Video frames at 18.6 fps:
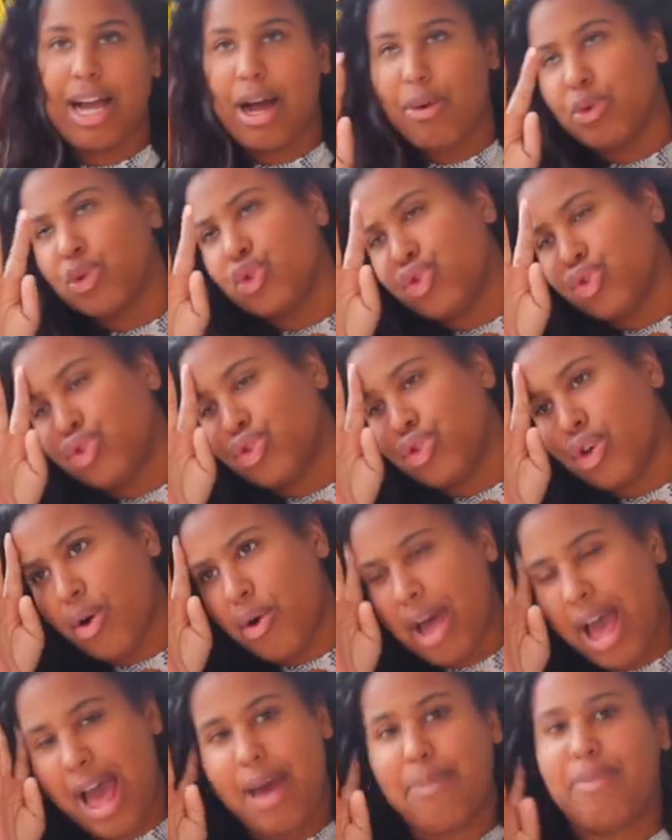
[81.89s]
I was so
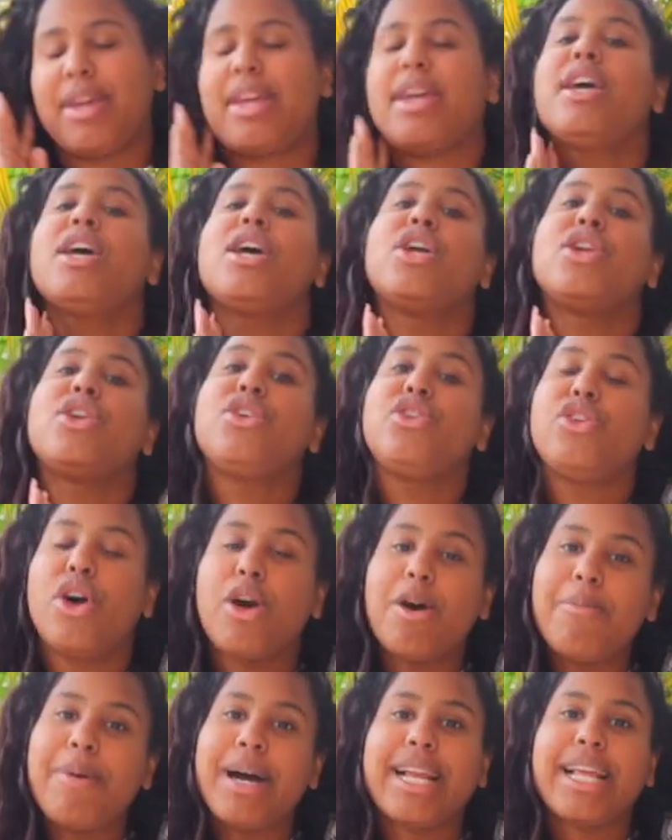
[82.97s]
happy
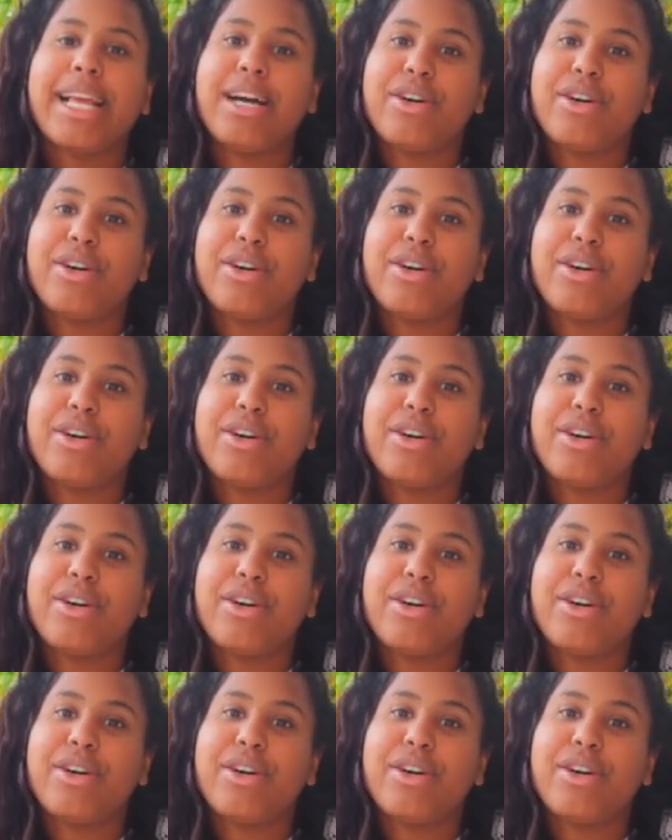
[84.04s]
nobody